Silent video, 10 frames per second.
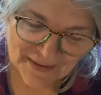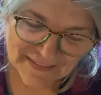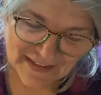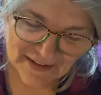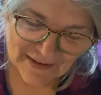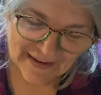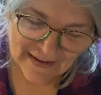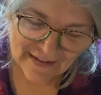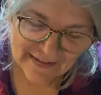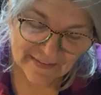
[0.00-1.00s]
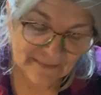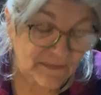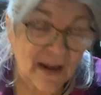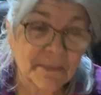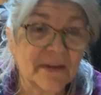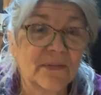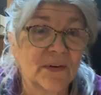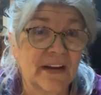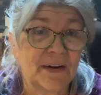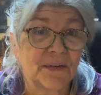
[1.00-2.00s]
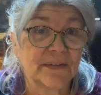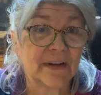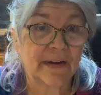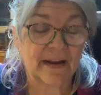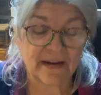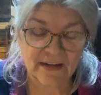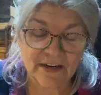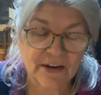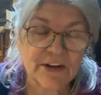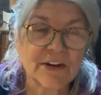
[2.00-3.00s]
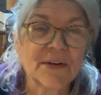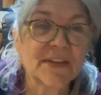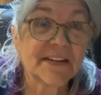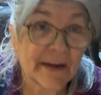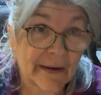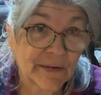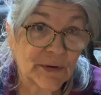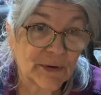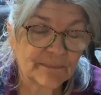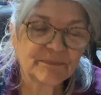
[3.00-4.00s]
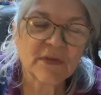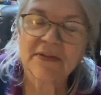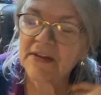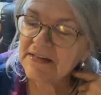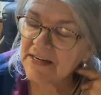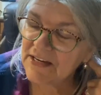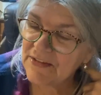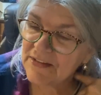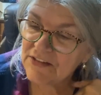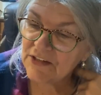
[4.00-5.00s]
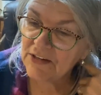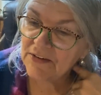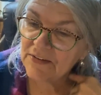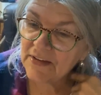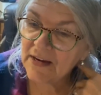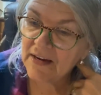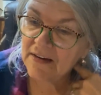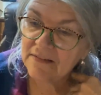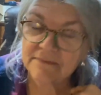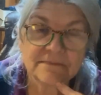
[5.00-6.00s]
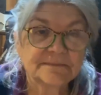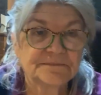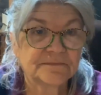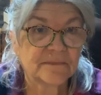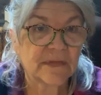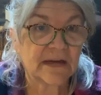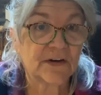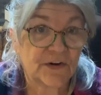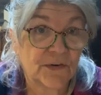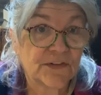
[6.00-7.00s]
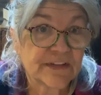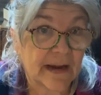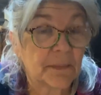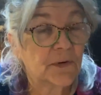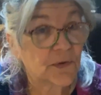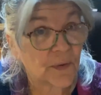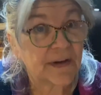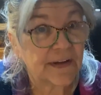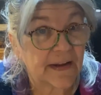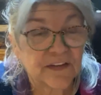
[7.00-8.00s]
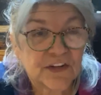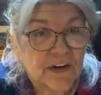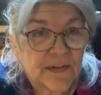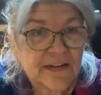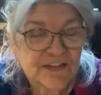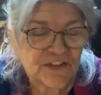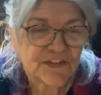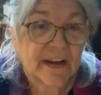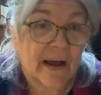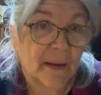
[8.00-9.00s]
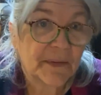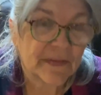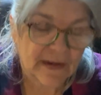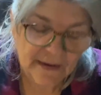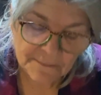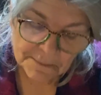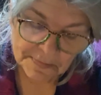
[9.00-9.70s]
telling Kelly that, for years, okay? You go to the doctor and they tell you that they need a urine sample to run tests. This is just a common thing.